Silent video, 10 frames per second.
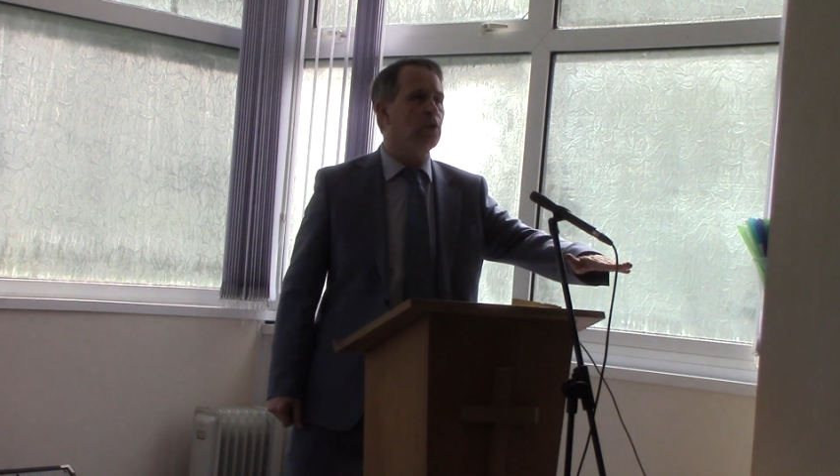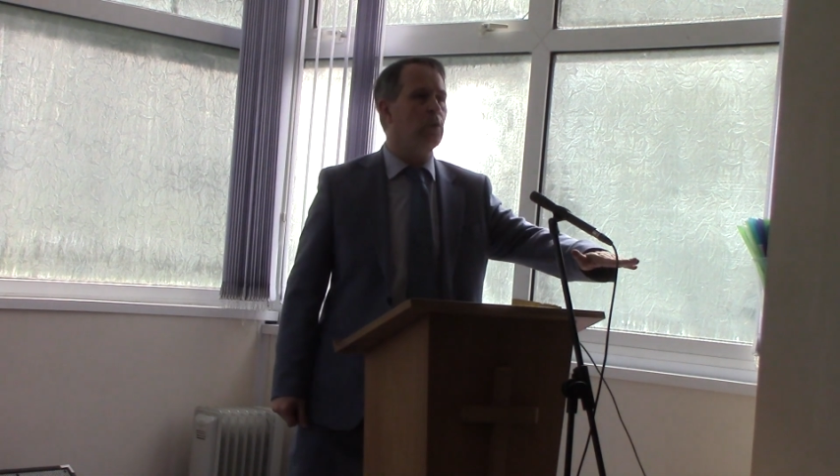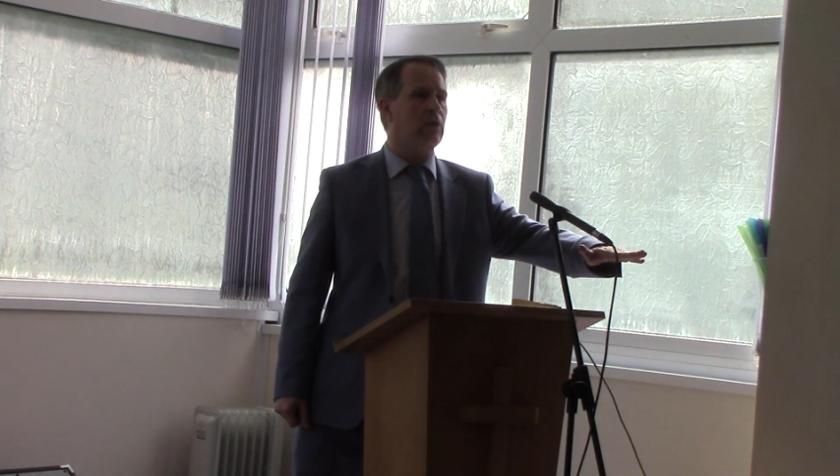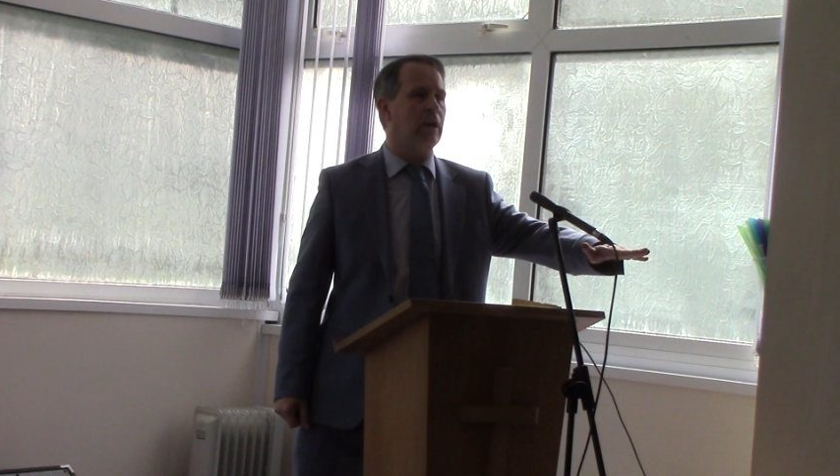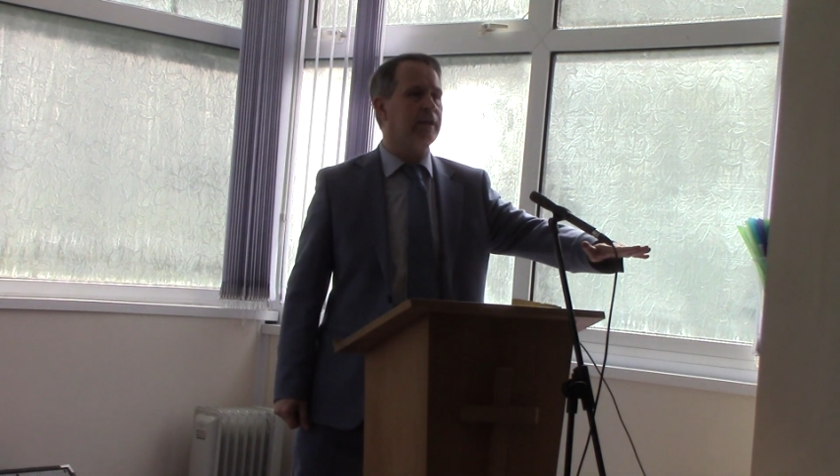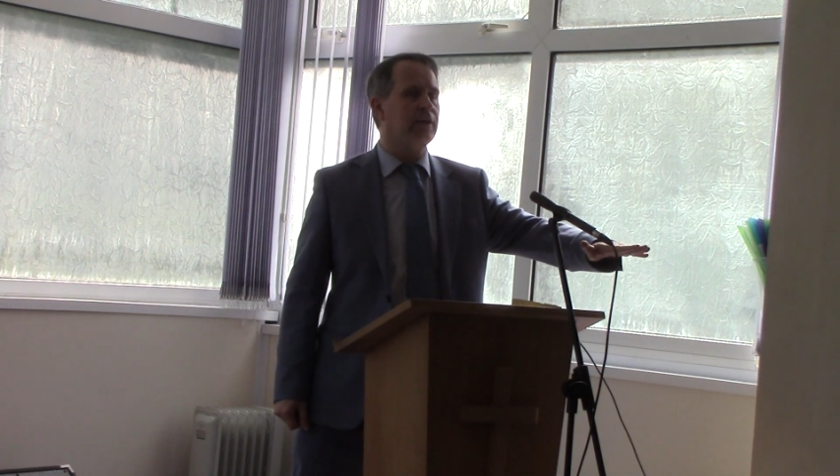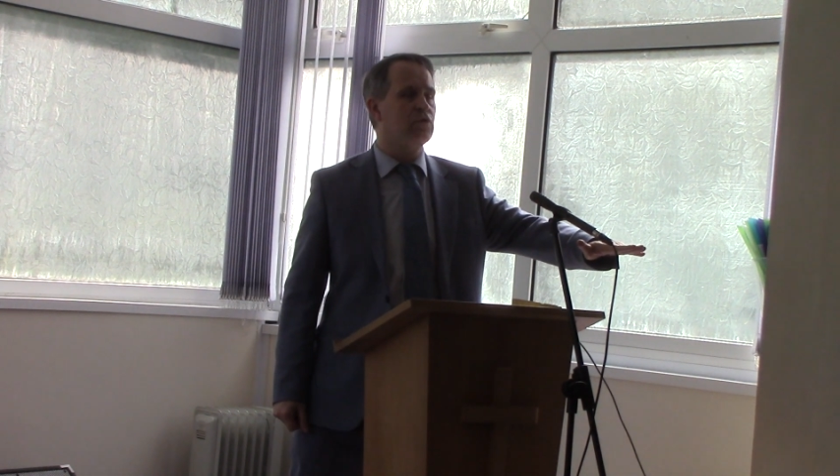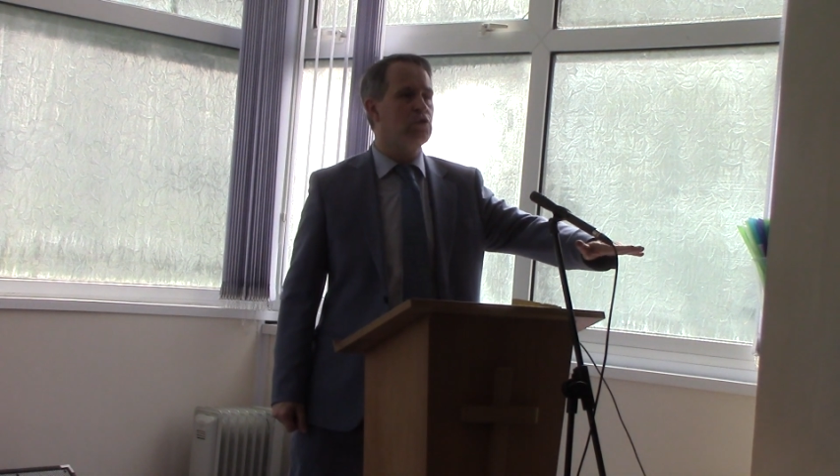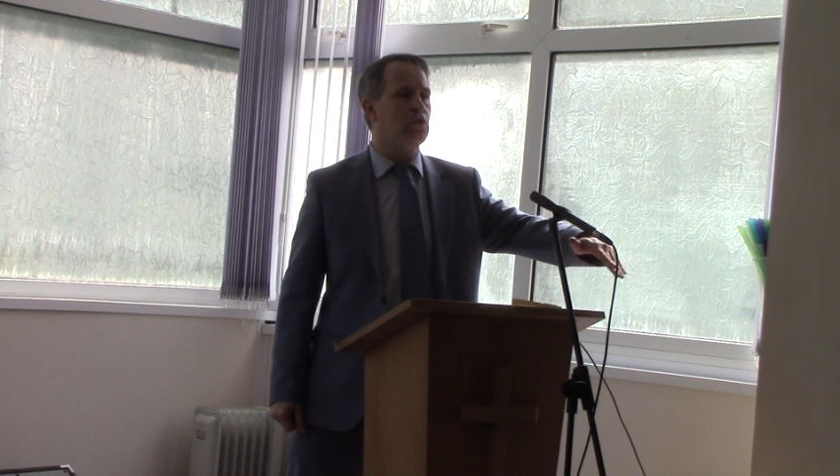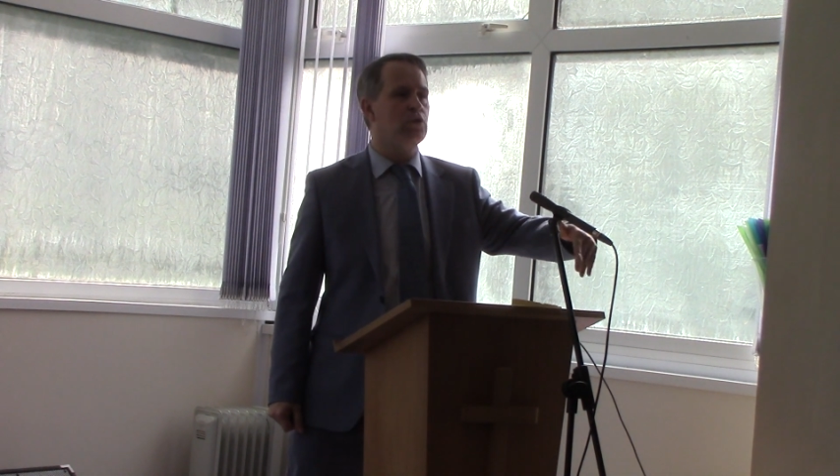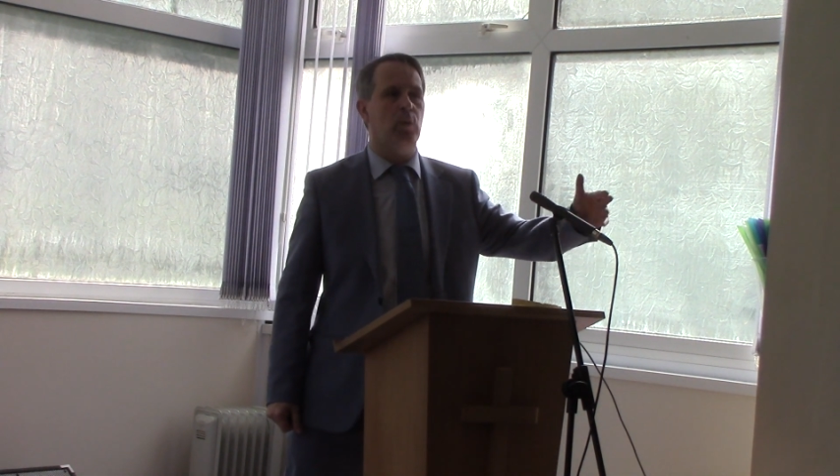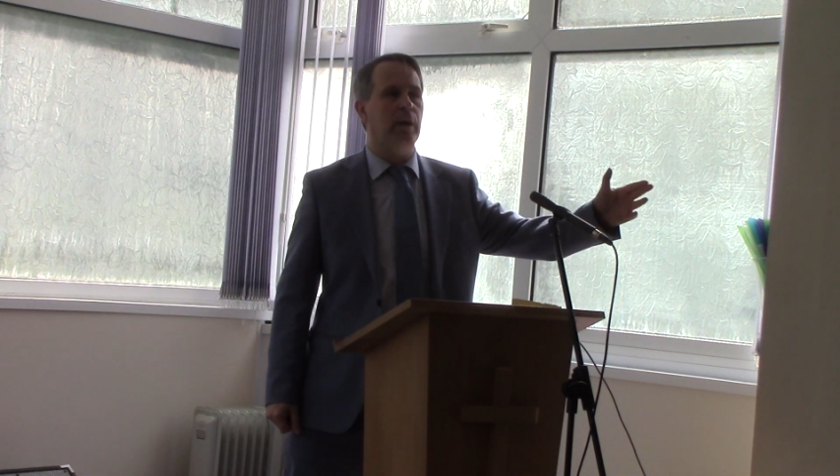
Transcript: you or I can do to